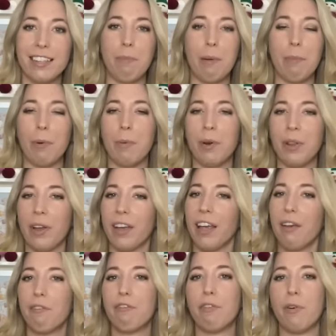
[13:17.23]
People were
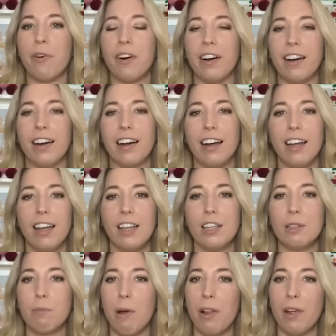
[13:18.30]
looking for
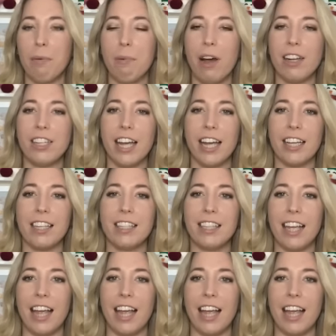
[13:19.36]
smaller projects